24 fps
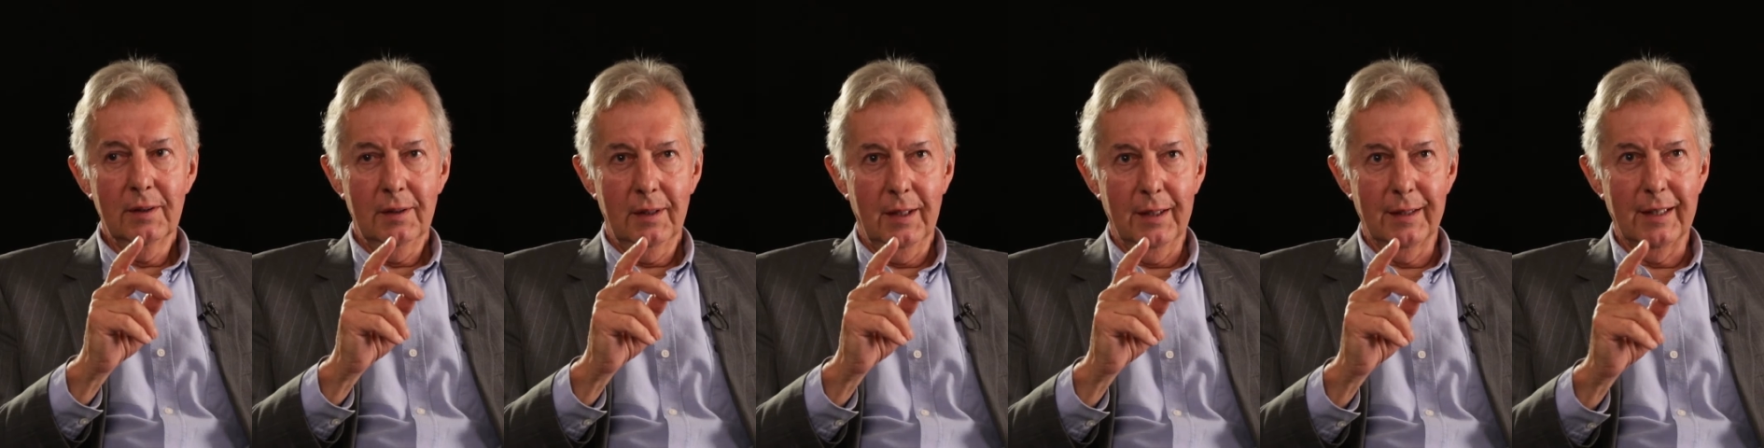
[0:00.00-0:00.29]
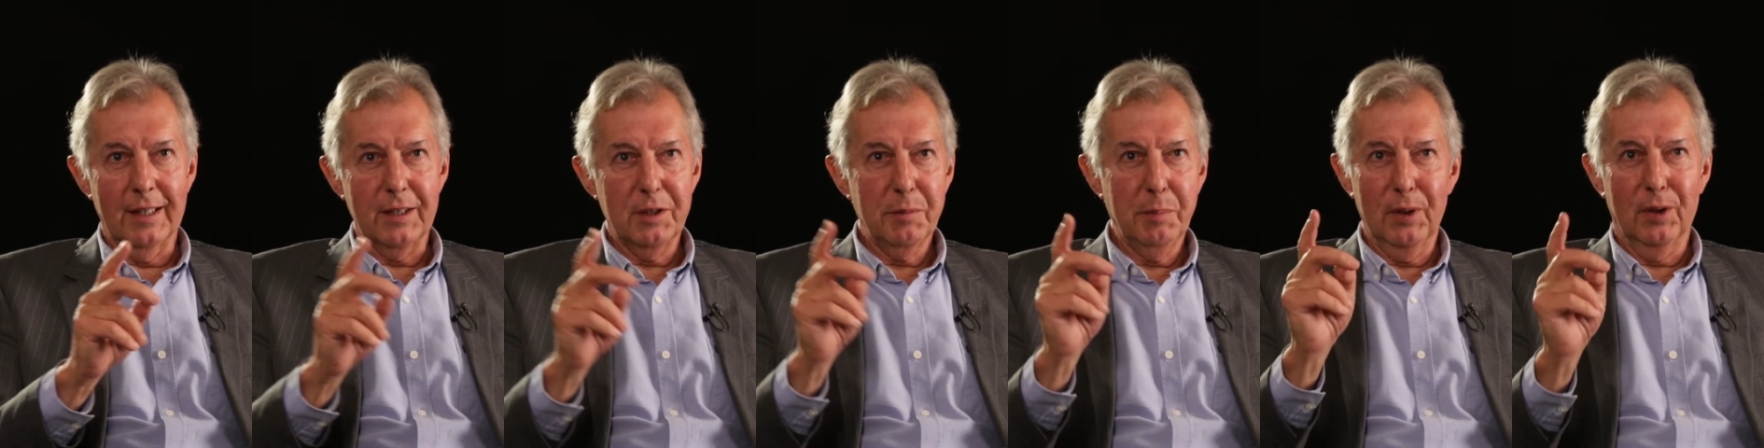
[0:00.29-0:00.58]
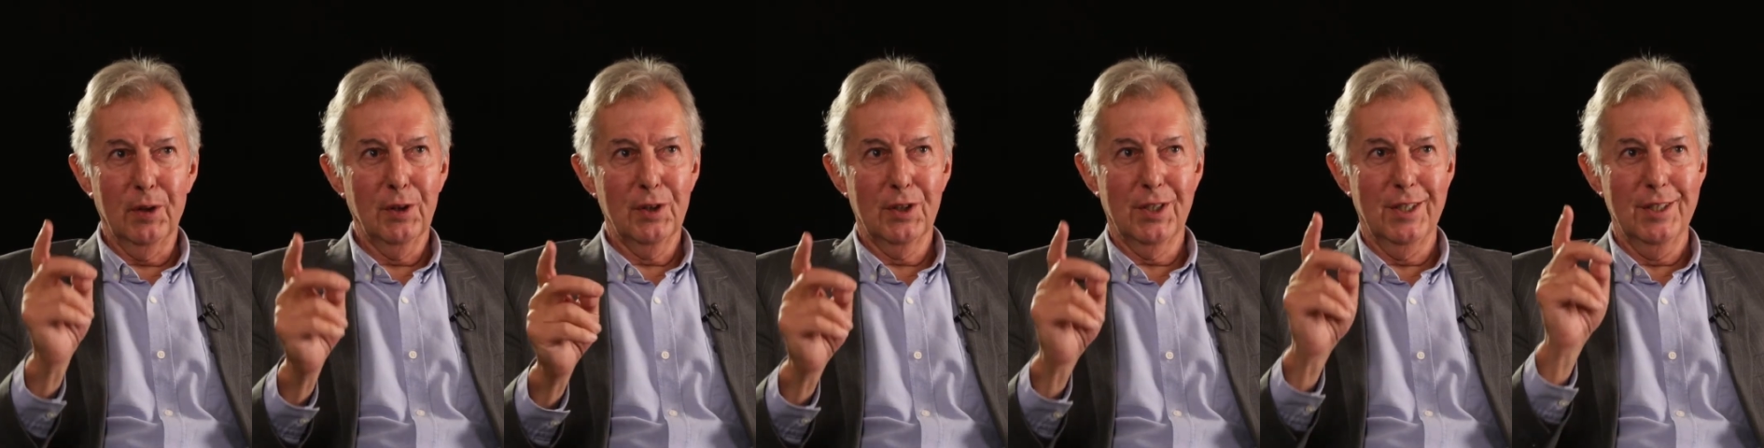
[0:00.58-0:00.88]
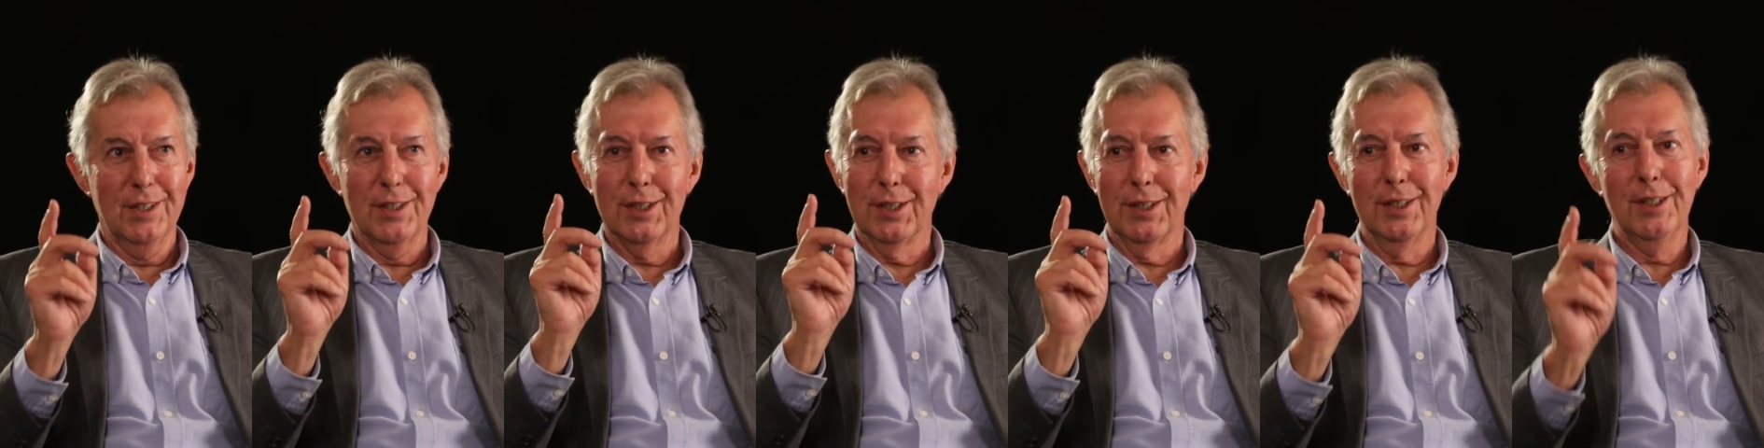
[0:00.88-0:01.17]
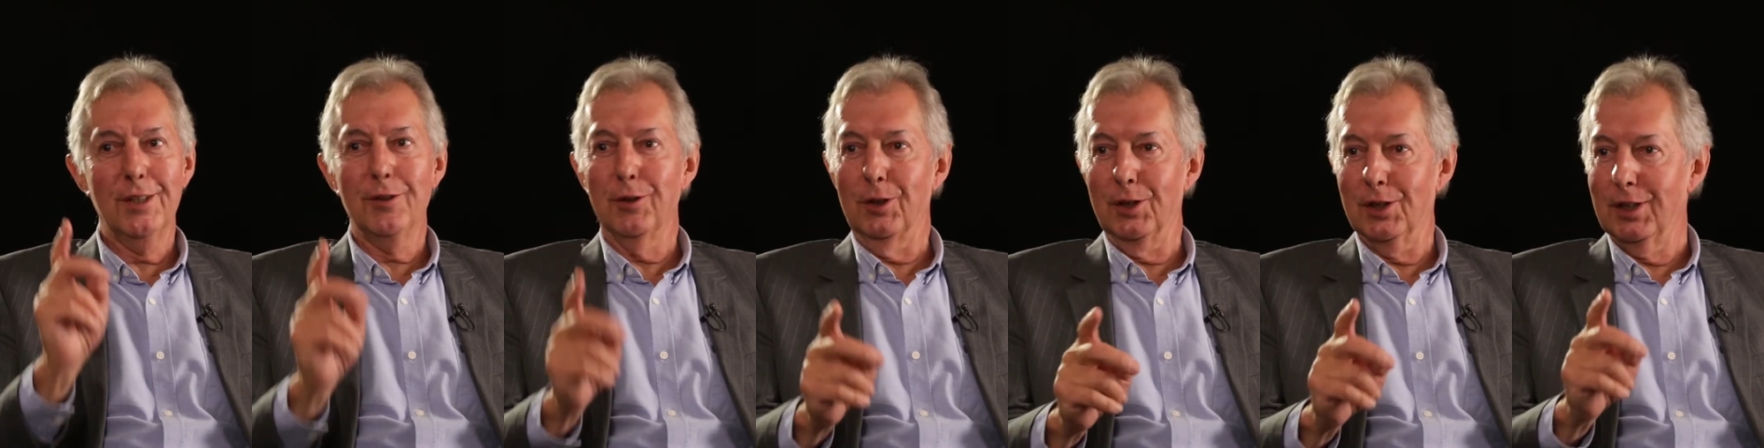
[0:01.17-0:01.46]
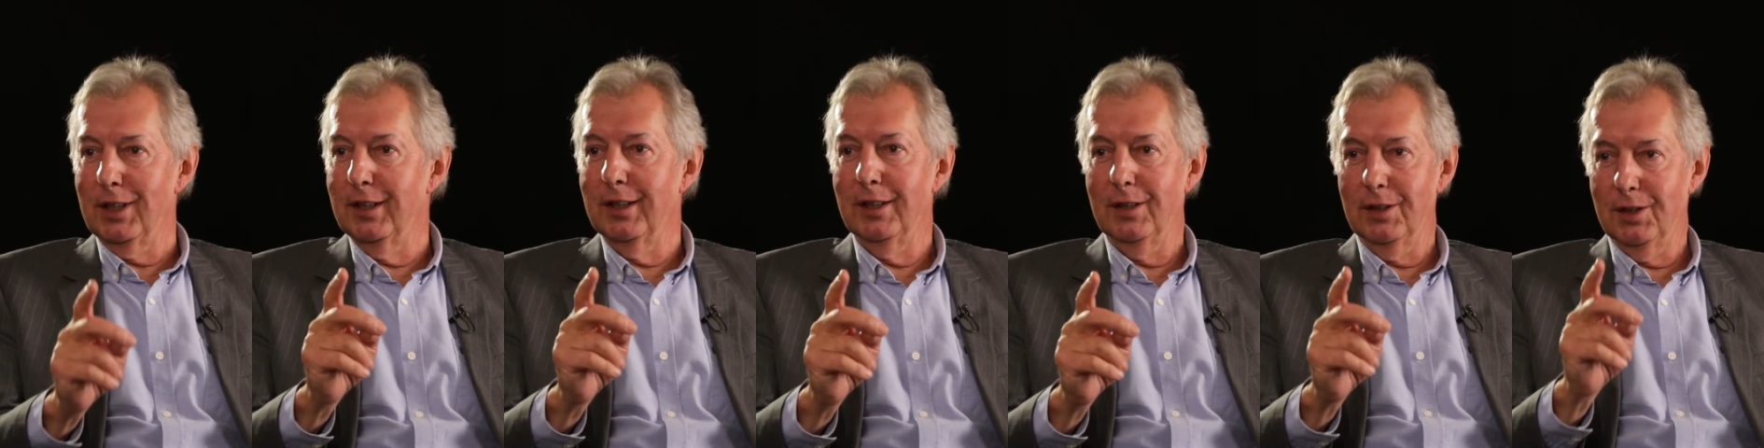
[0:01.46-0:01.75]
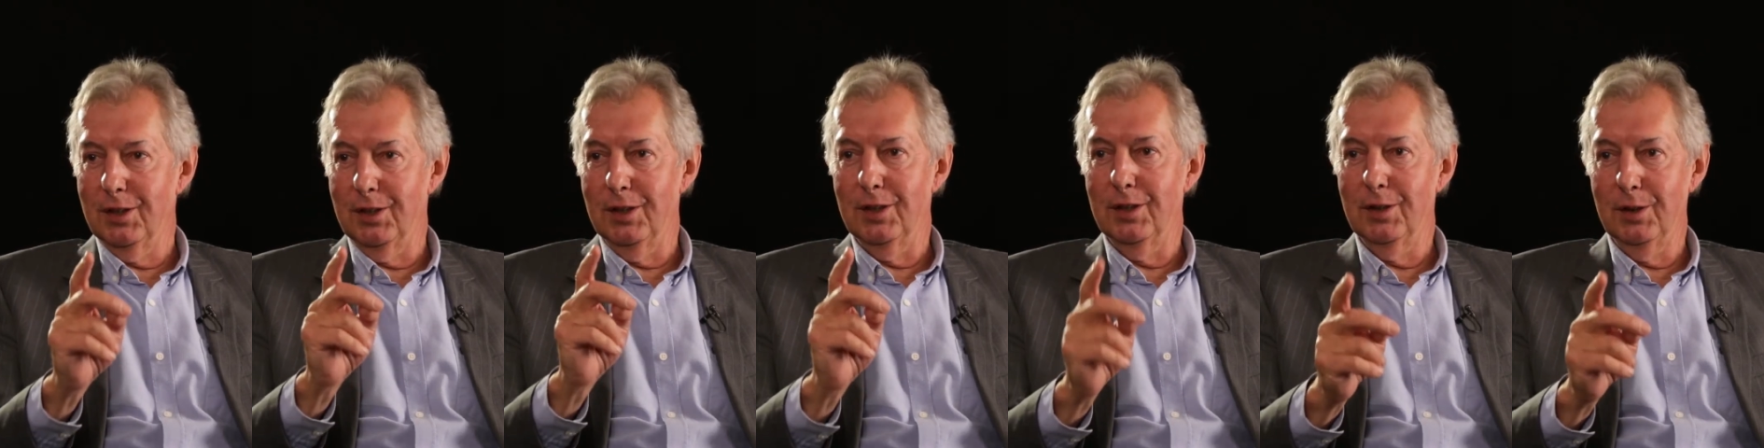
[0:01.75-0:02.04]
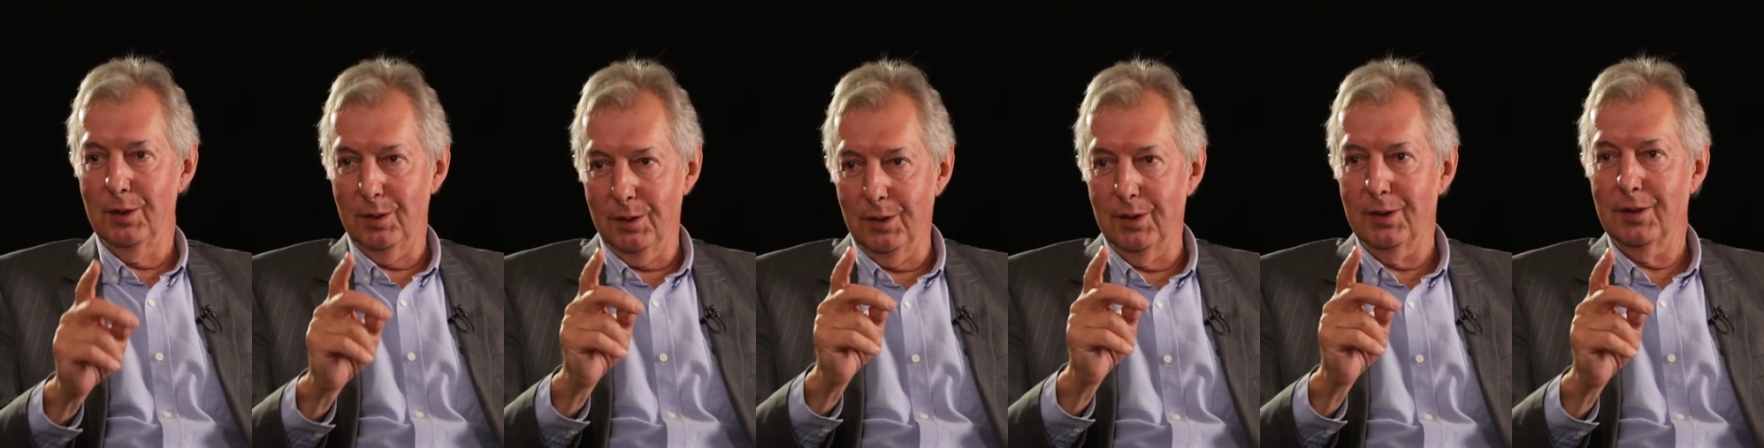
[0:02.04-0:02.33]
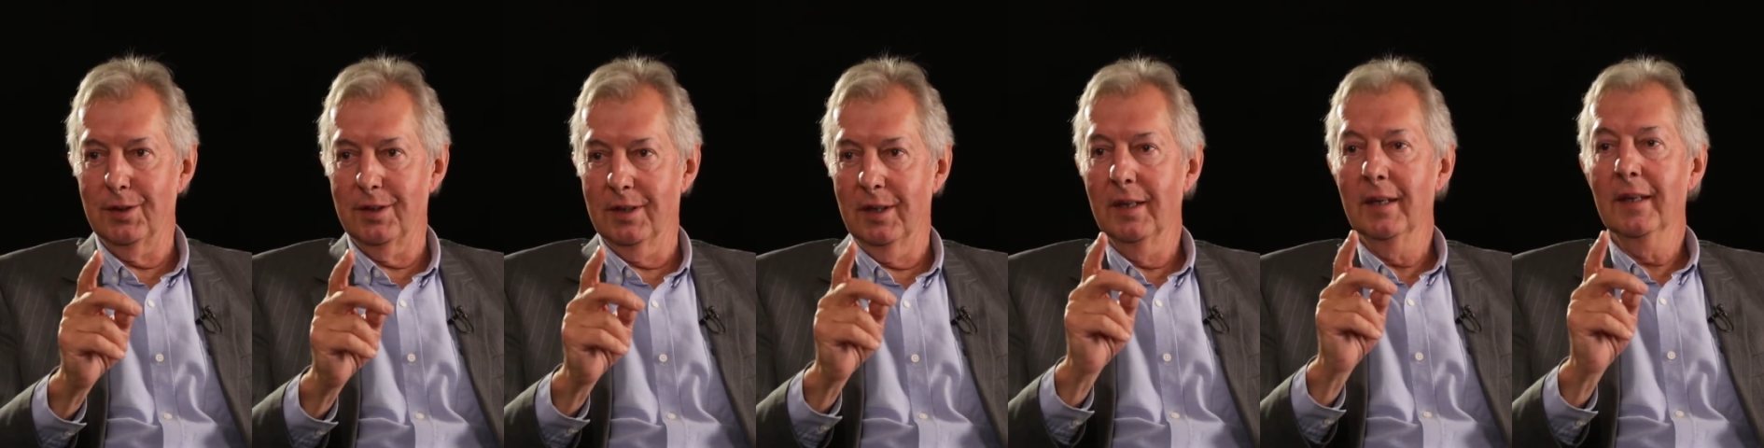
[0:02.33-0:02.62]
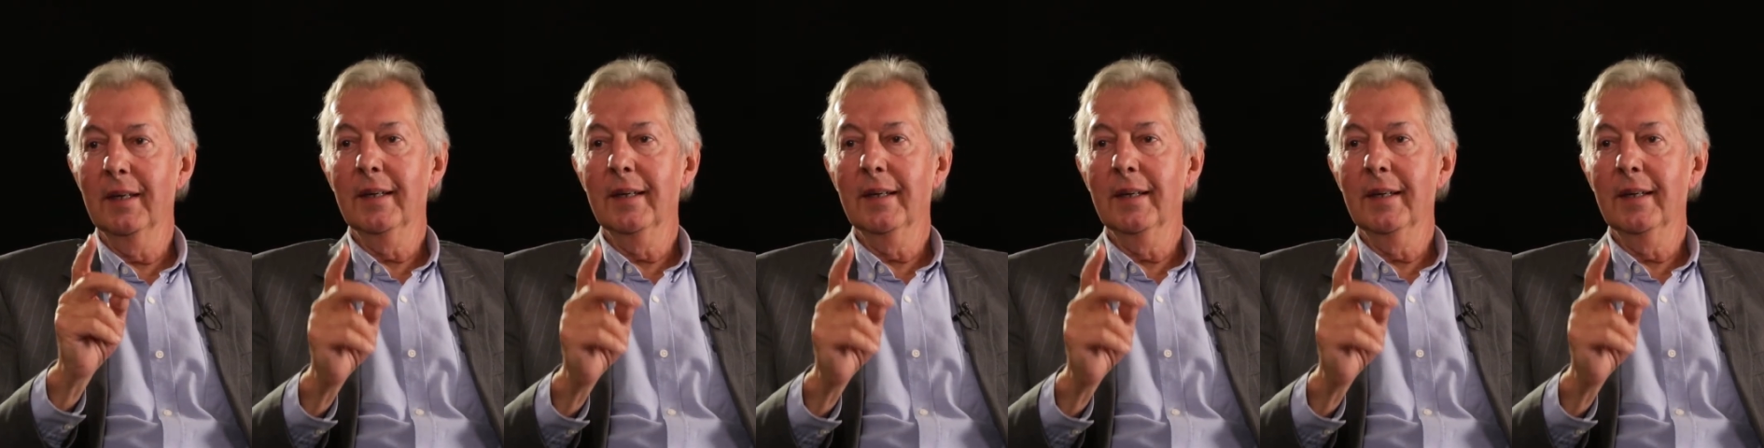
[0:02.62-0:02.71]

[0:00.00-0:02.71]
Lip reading: And that's because it seriously is used.